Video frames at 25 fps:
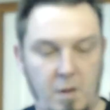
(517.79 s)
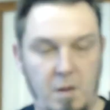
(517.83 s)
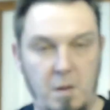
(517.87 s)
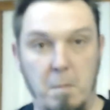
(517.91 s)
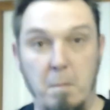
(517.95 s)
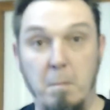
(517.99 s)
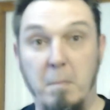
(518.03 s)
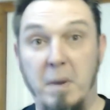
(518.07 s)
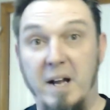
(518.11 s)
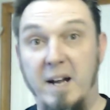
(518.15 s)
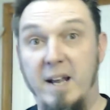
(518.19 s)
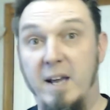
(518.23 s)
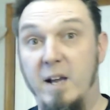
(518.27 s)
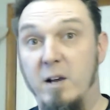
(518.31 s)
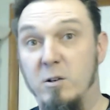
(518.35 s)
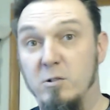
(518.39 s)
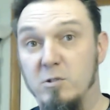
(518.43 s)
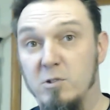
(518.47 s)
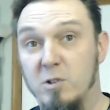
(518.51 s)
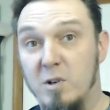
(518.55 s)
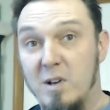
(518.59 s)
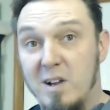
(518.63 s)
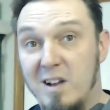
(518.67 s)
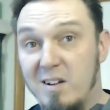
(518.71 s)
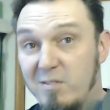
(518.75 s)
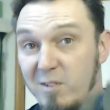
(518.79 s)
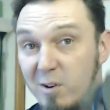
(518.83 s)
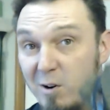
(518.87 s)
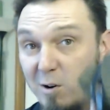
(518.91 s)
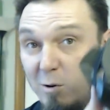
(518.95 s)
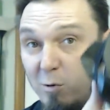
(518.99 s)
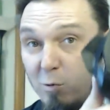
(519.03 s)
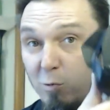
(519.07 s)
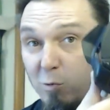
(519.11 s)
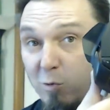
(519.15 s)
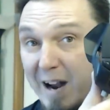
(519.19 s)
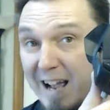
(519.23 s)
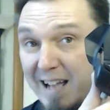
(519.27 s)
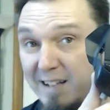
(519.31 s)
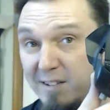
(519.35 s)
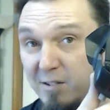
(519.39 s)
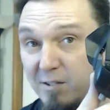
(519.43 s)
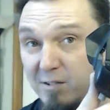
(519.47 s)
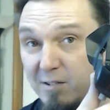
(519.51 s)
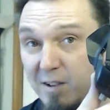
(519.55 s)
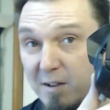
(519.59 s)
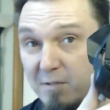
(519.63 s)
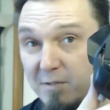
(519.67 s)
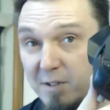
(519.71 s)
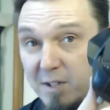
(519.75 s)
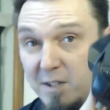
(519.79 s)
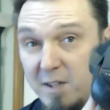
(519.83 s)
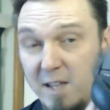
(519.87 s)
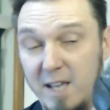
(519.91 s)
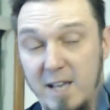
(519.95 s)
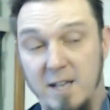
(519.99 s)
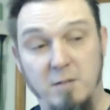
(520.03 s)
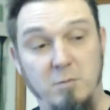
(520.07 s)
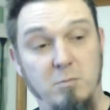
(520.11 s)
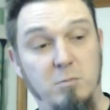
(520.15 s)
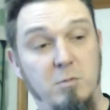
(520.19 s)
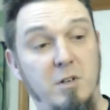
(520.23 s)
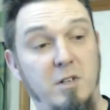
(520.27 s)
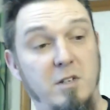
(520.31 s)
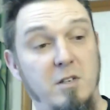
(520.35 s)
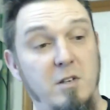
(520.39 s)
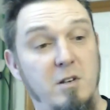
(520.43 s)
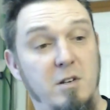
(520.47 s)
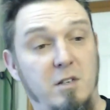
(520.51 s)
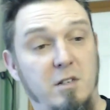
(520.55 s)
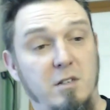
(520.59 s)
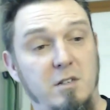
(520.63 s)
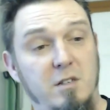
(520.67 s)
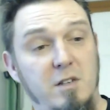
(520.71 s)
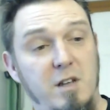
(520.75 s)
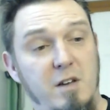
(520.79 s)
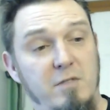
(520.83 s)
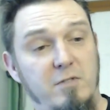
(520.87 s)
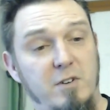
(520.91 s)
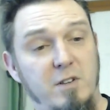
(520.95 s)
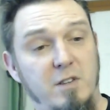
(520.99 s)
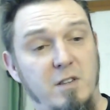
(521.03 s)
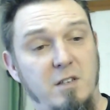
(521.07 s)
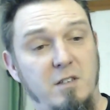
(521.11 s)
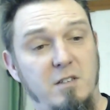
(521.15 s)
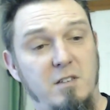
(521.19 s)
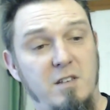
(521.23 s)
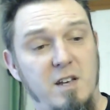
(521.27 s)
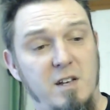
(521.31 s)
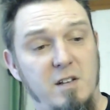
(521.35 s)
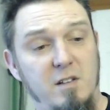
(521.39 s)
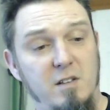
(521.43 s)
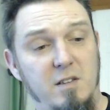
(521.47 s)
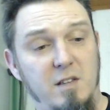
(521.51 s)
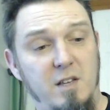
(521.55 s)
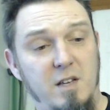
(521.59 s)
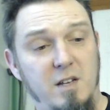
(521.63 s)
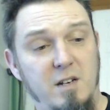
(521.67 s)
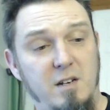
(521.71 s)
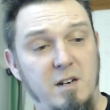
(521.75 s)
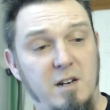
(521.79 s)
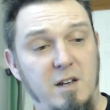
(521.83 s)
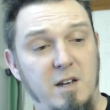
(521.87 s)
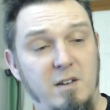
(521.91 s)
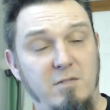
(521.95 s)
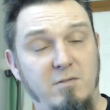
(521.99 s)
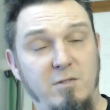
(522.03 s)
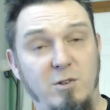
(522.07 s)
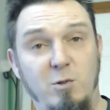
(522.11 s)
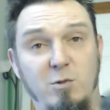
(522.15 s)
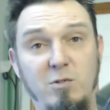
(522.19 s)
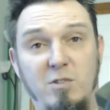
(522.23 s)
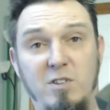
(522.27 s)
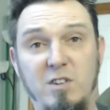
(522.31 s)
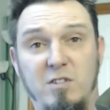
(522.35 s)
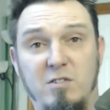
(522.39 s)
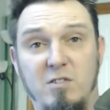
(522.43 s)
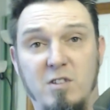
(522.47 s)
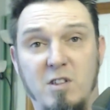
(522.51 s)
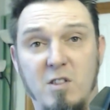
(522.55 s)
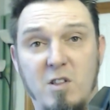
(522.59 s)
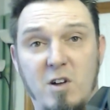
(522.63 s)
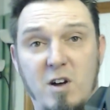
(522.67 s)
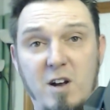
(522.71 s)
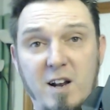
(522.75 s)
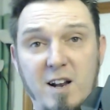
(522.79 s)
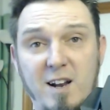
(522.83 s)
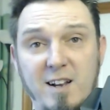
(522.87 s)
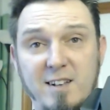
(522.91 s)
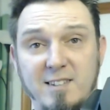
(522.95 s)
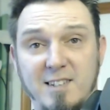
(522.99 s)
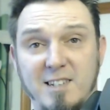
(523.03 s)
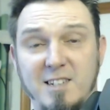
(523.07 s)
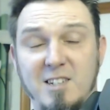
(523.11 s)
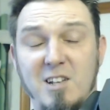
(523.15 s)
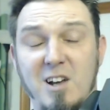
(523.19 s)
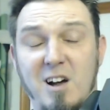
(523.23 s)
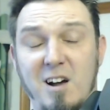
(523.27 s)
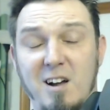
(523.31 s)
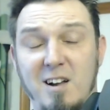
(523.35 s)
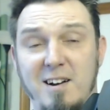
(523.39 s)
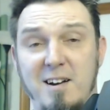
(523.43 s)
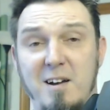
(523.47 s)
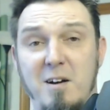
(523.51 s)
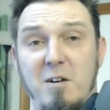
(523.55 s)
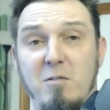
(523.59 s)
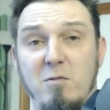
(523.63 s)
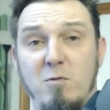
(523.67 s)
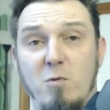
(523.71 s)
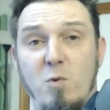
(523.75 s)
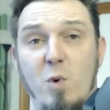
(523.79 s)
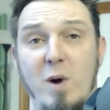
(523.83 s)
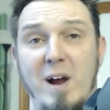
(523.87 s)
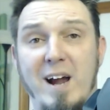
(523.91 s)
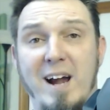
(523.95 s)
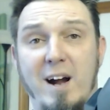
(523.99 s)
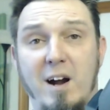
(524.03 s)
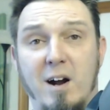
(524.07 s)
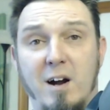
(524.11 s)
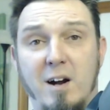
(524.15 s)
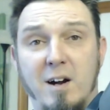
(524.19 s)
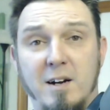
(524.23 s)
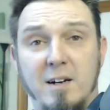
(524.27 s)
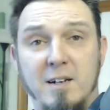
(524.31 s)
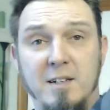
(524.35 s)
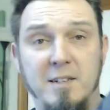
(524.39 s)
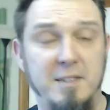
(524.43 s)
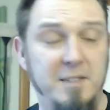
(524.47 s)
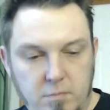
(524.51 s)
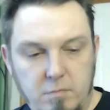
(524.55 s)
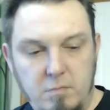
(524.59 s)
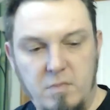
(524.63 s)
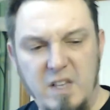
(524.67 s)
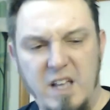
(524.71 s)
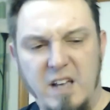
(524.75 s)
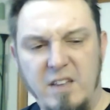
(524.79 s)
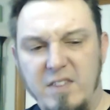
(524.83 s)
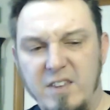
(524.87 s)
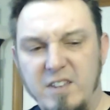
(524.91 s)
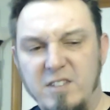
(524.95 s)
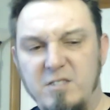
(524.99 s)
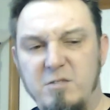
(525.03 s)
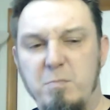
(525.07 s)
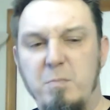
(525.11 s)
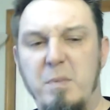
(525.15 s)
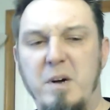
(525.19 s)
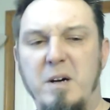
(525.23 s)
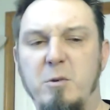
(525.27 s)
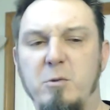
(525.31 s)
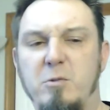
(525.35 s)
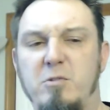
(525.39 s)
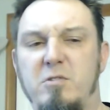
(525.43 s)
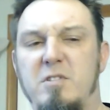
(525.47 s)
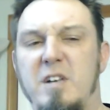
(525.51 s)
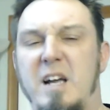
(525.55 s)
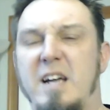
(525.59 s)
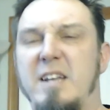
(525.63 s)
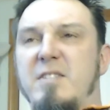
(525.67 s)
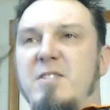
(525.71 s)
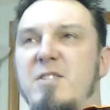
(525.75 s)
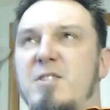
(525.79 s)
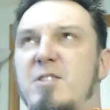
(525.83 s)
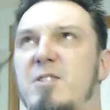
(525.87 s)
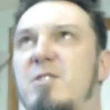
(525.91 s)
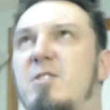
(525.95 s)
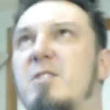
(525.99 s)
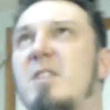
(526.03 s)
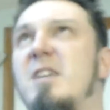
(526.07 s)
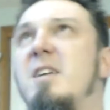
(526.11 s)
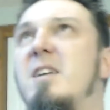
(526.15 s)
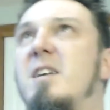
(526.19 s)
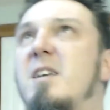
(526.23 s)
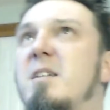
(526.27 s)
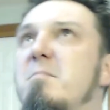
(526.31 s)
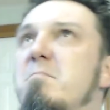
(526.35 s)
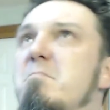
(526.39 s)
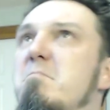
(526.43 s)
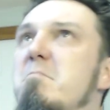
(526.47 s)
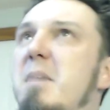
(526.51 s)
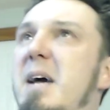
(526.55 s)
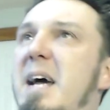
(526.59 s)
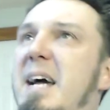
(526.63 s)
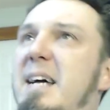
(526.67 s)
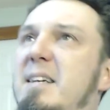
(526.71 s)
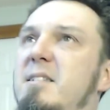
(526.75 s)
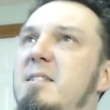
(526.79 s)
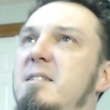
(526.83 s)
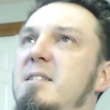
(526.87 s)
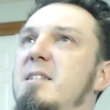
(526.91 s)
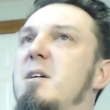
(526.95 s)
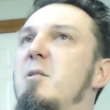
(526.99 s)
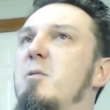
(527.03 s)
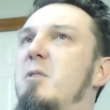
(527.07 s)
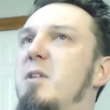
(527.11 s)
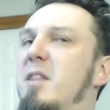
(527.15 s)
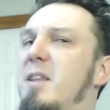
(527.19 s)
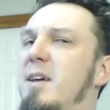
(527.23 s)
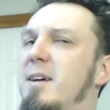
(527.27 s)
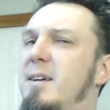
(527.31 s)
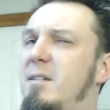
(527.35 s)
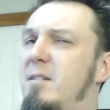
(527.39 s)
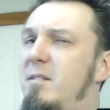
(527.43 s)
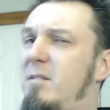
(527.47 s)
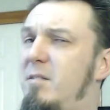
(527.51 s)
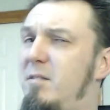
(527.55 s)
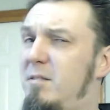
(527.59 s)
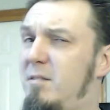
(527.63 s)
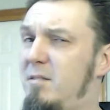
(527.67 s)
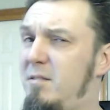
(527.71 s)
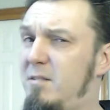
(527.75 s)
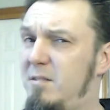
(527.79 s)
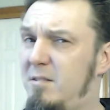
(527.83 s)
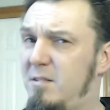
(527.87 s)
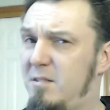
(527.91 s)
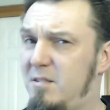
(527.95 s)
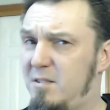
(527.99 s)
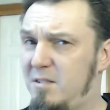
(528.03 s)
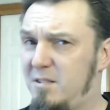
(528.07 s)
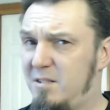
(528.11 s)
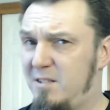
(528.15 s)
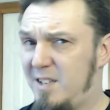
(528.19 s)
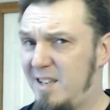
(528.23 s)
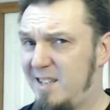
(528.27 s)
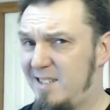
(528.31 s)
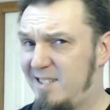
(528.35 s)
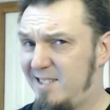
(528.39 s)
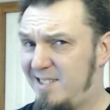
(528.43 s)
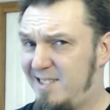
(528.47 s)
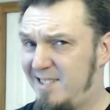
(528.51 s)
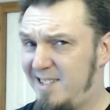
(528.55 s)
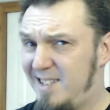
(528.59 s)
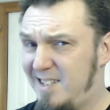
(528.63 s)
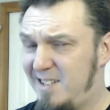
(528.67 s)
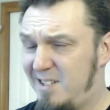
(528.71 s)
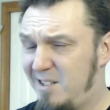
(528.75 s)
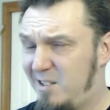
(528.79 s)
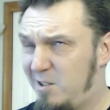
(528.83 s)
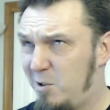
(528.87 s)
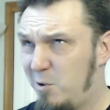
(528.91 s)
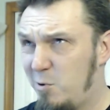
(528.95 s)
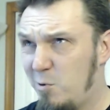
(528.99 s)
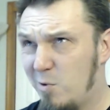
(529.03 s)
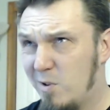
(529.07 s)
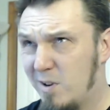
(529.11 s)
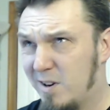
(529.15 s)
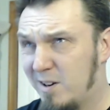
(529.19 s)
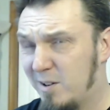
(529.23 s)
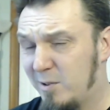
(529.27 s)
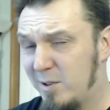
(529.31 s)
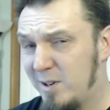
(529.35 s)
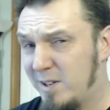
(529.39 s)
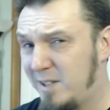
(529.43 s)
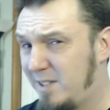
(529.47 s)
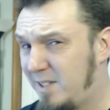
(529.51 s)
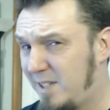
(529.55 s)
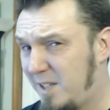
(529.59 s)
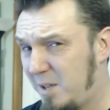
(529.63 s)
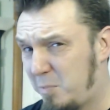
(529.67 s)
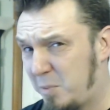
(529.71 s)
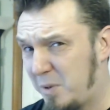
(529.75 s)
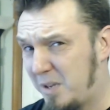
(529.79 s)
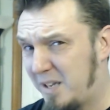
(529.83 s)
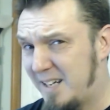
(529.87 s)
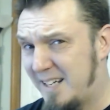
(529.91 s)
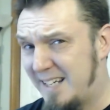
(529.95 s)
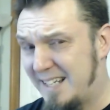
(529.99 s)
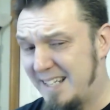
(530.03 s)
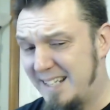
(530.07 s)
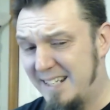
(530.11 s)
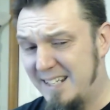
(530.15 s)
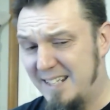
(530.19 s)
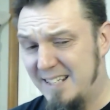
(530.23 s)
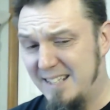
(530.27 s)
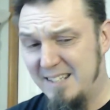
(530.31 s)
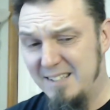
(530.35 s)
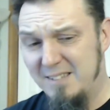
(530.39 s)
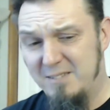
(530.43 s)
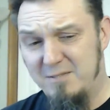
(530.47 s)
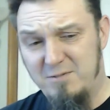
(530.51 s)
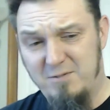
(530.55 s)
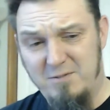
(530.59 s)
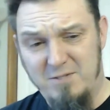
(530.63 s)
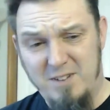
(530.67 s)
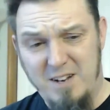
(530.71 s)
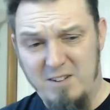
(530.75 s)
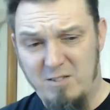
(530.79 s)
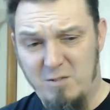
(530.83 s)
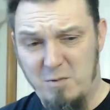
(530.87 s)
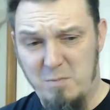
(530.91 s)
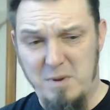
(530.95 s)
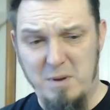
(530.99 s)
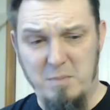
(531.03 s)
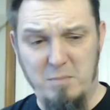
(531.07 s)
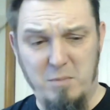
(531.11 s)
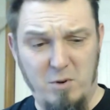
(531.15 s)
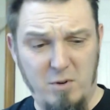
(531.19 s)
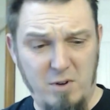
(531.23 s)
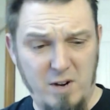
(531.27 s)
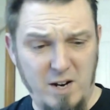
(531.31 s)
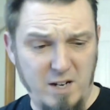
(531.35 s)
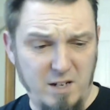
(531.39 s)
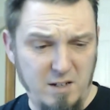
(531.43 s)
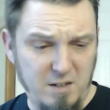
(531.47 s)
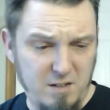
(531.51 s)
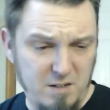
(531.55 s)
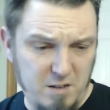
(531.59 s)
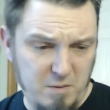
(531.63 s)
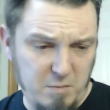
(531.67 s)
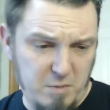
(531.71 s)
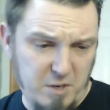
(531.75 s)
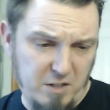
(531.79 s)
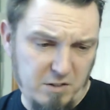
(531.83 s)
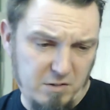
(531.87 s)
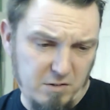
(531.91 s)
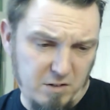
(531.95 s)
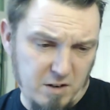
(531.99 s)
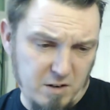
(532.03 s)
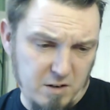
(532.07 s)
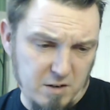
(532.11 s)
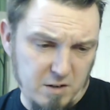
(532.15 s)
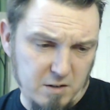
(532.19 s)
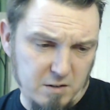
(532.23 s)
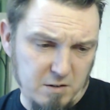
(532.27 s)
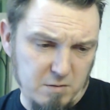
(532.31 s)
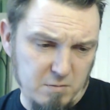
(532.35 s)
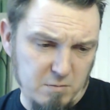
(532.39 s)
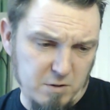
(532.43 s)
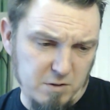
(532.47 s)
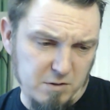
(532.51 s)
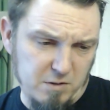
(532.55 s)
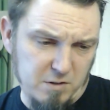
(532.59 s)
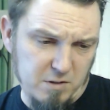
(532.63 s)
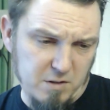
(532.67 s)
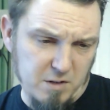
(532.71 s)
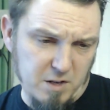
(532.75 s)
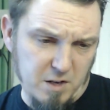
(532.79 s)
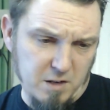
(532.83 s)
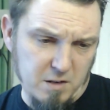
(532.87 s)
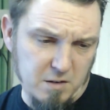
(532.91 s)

but I also have a Rat 7 that, well, you can definitely tell that I've used this a lot. It has a ton of wear. Now this mouse, I think it maxes out at like 6200 DPI, if I remember right. It might say, what does it say?